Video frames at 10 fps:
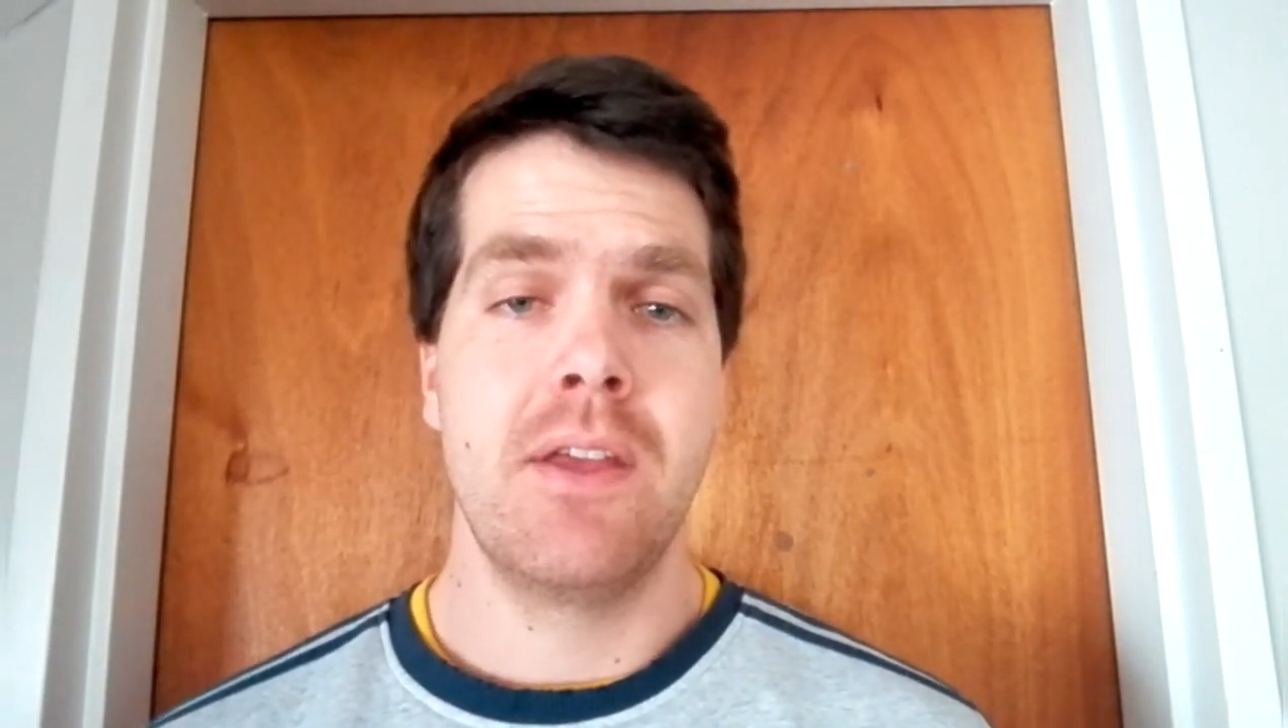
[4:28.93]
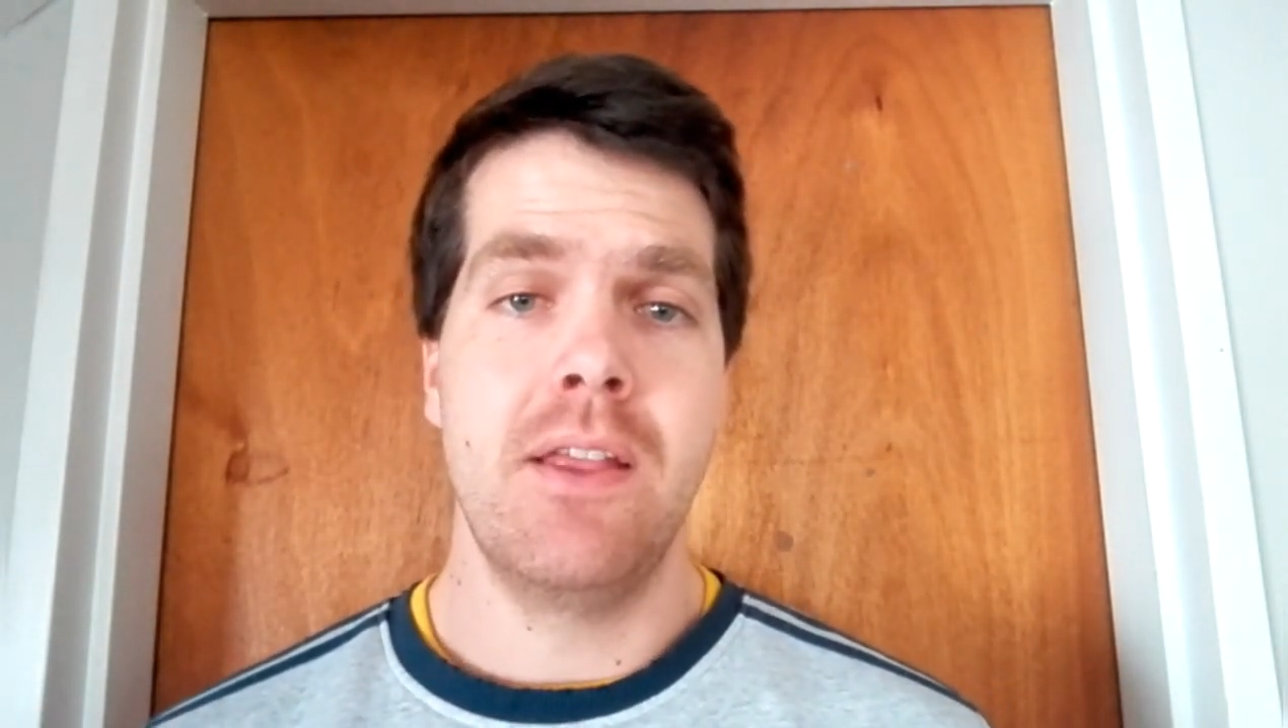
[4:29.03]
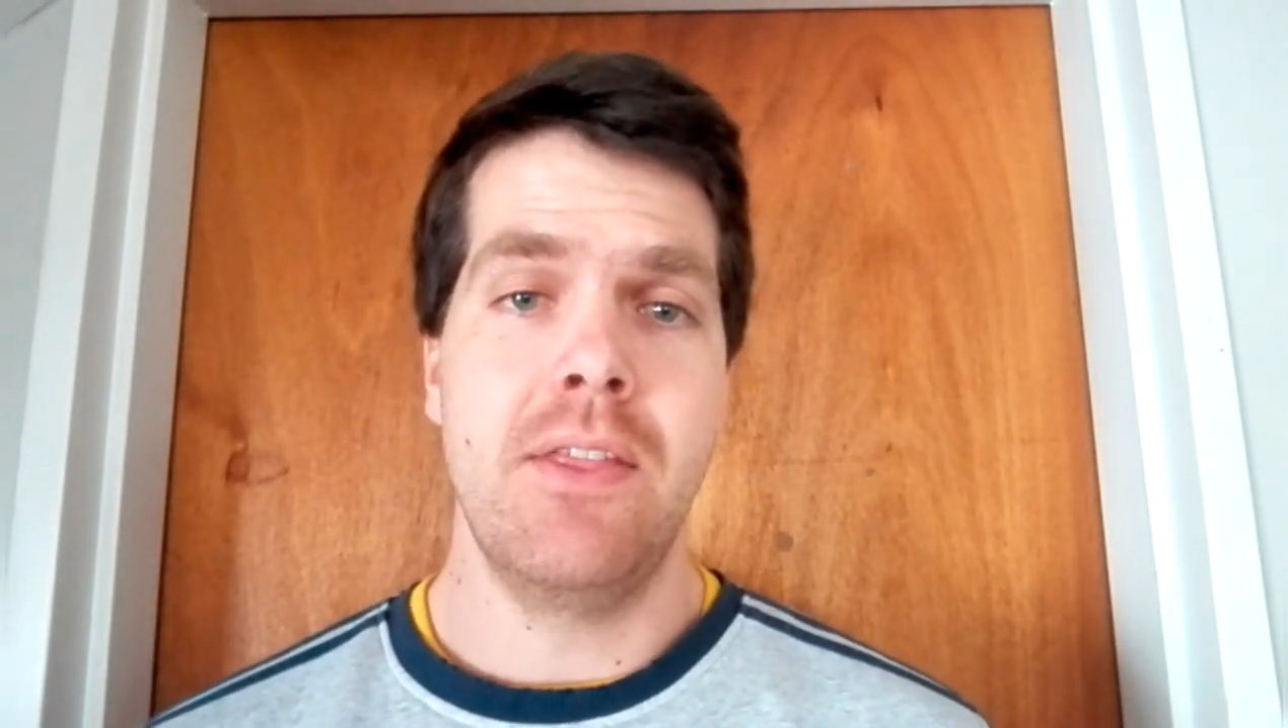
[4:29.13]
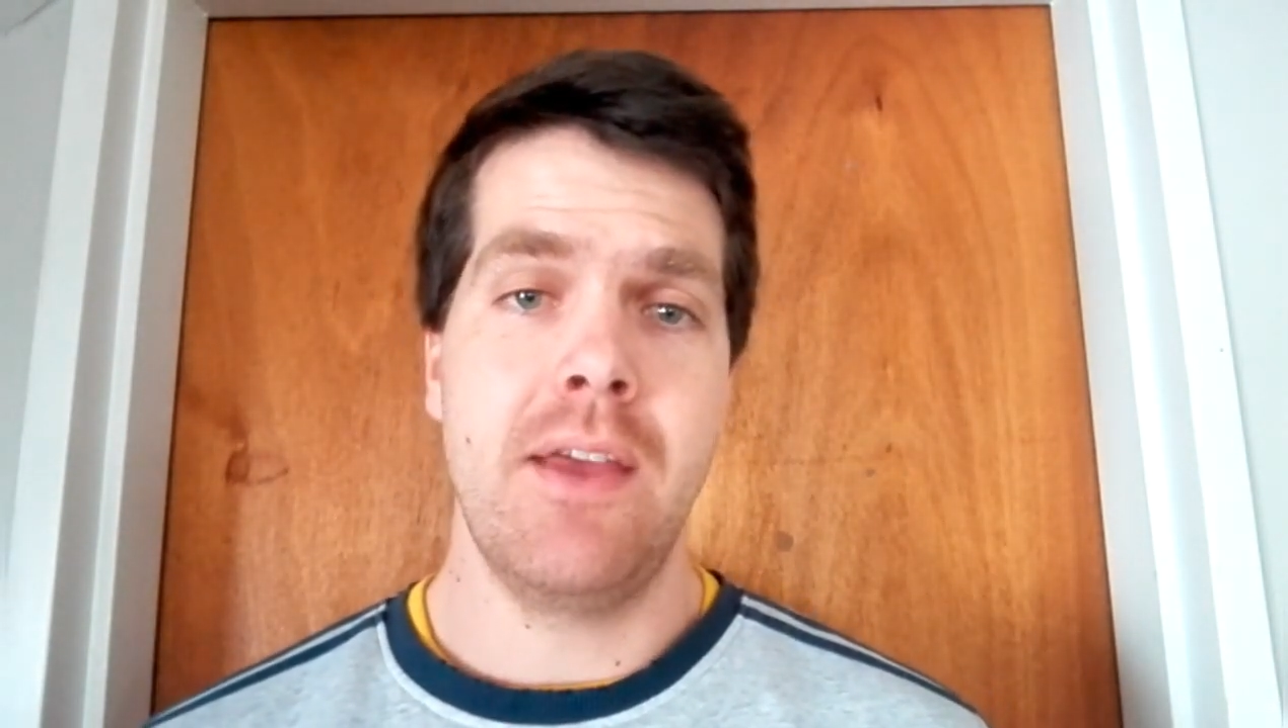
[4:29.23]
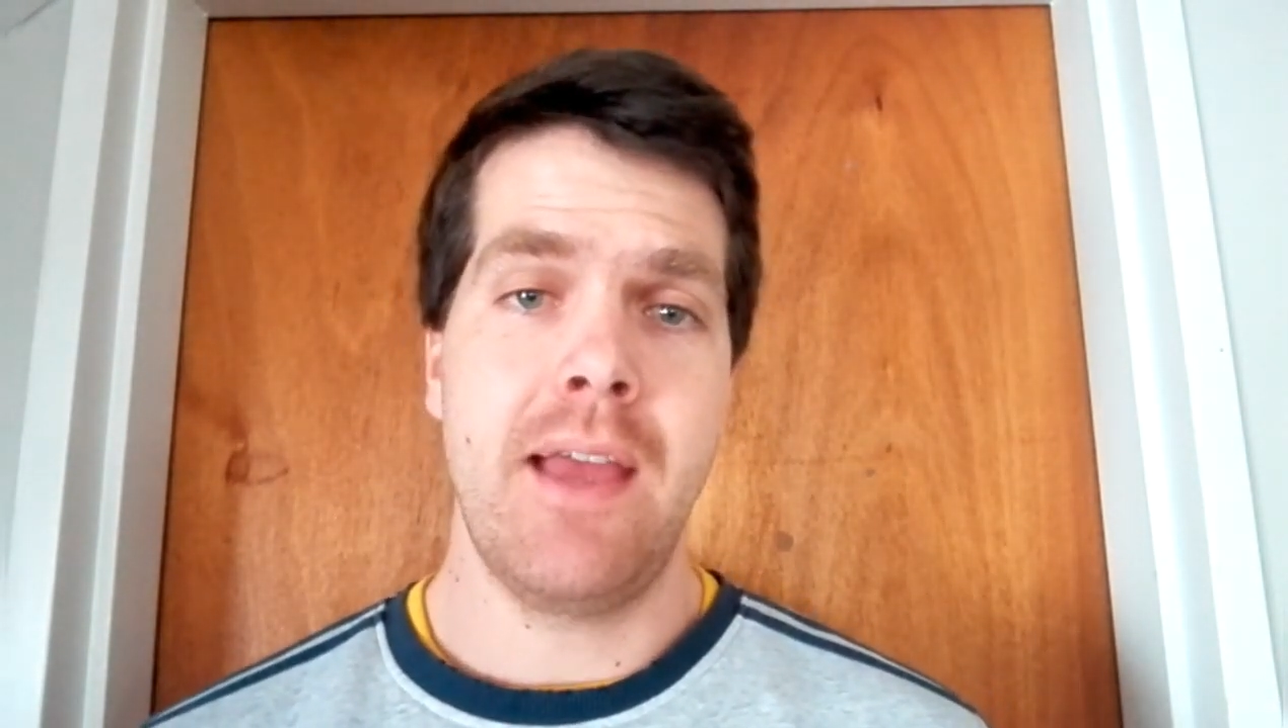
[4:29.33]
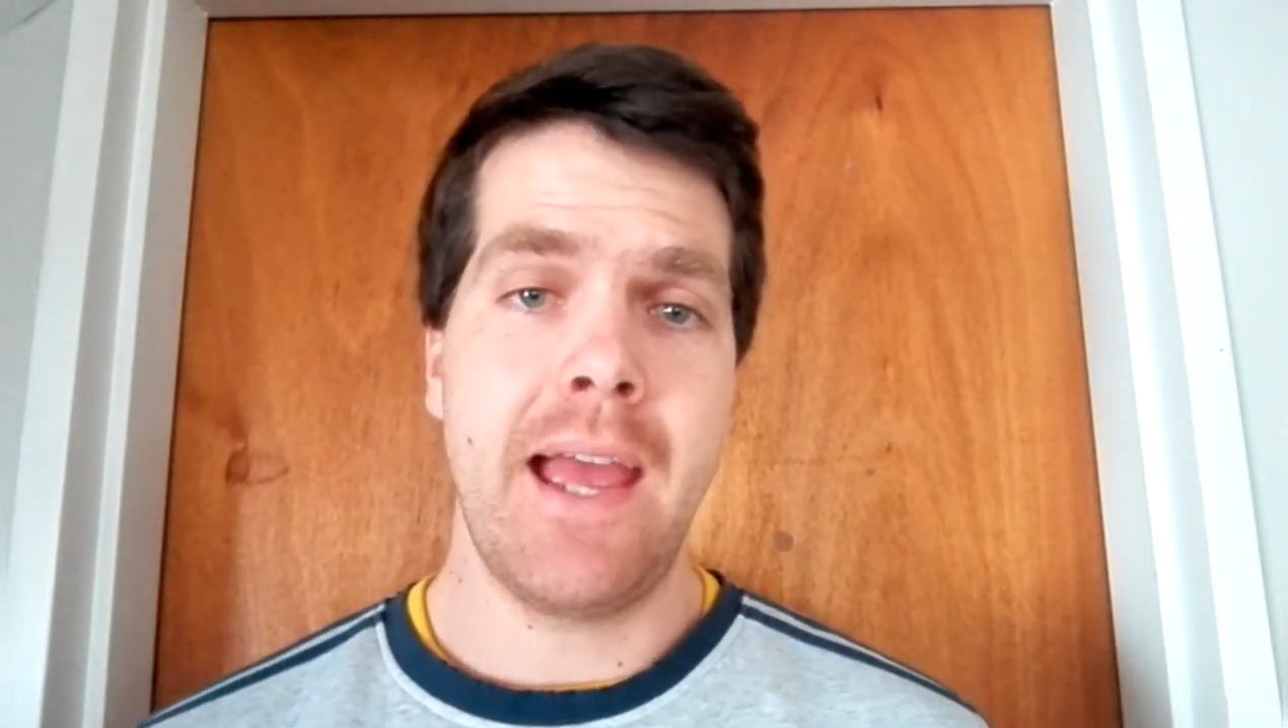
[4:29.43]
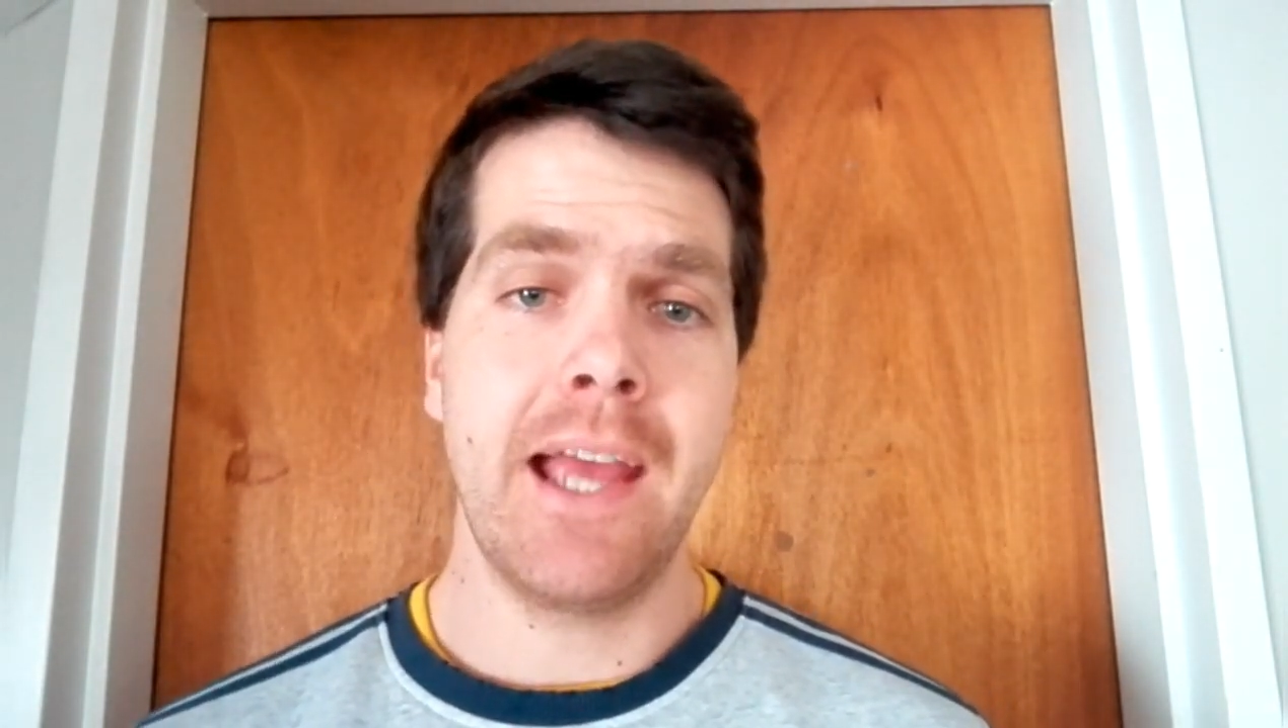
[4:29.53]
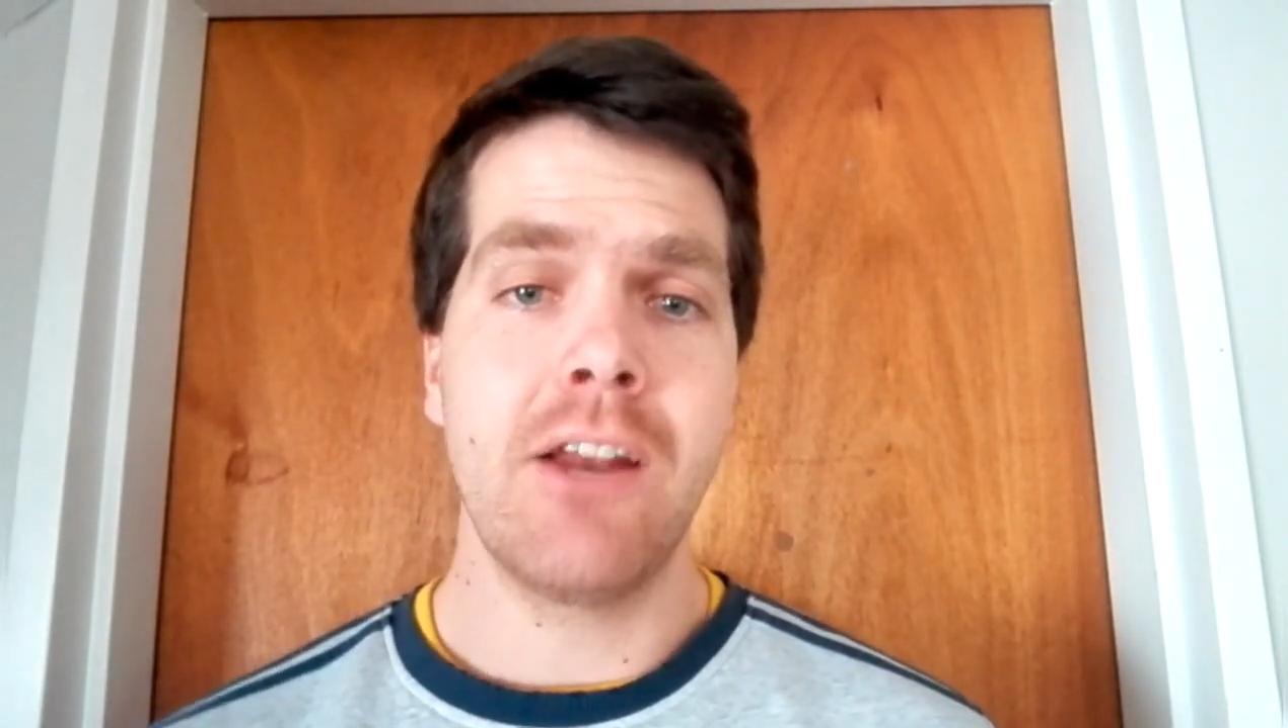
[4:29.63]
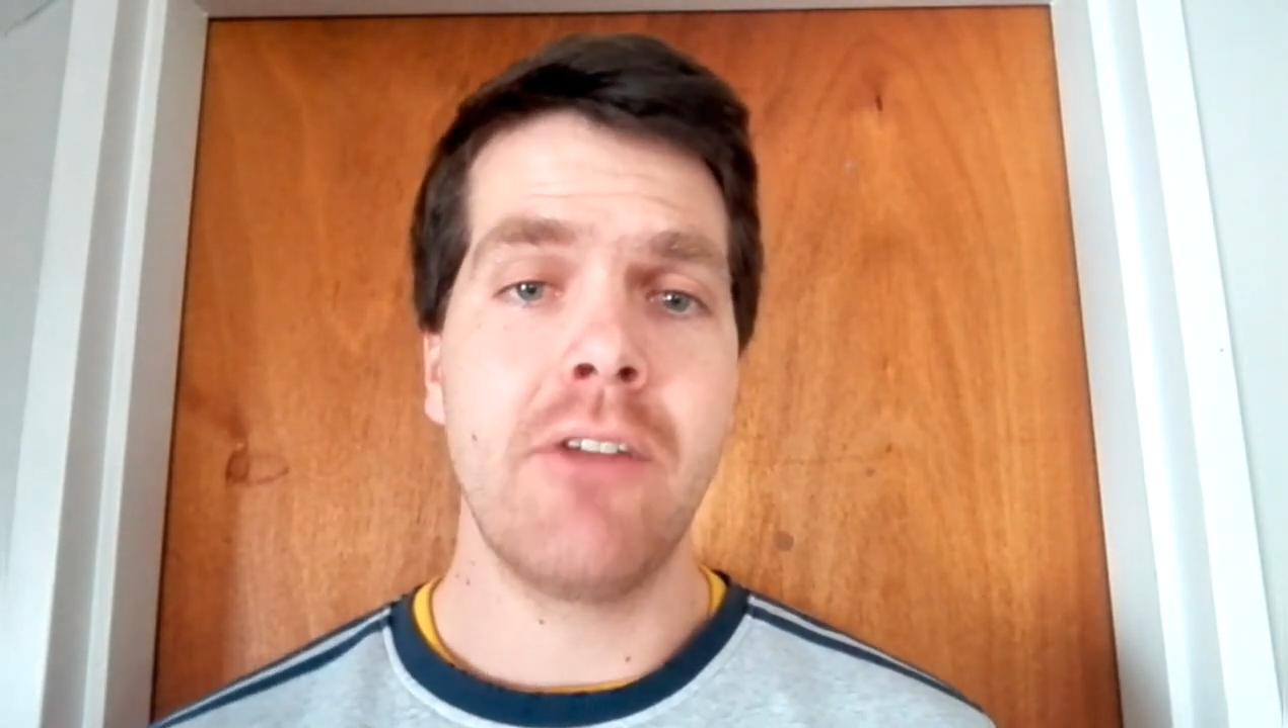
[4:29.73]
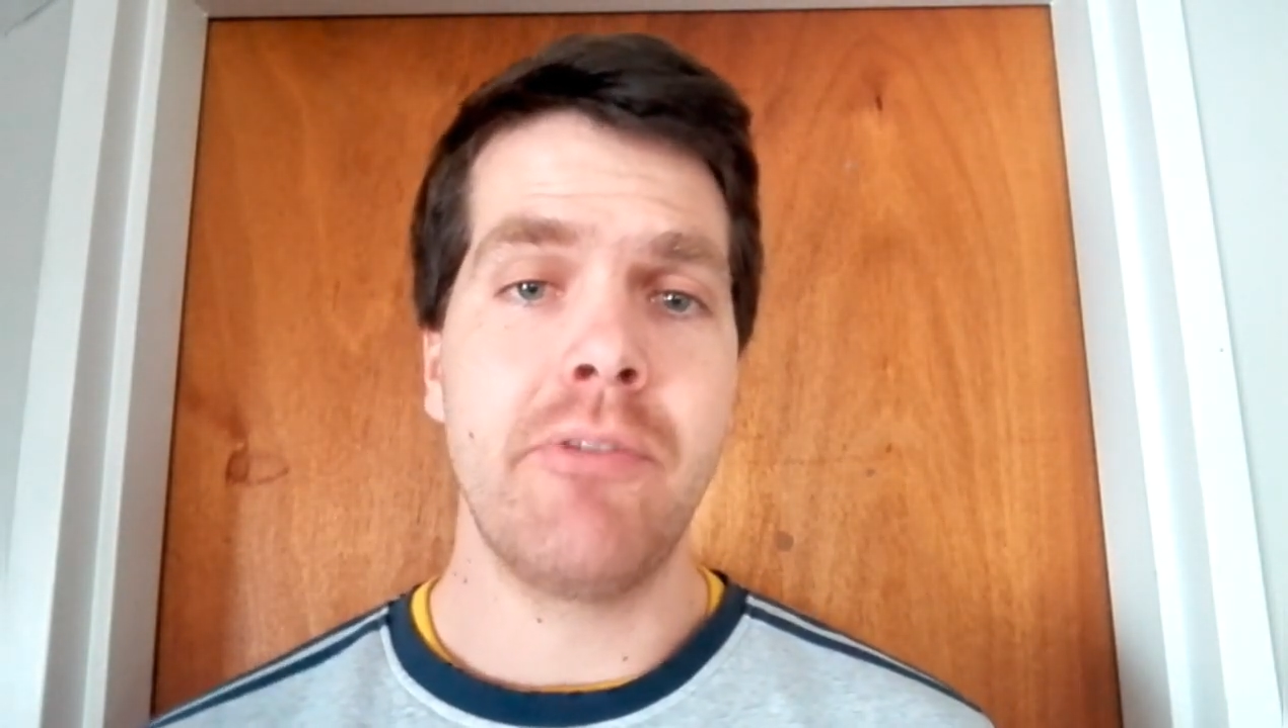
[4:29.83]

their angle of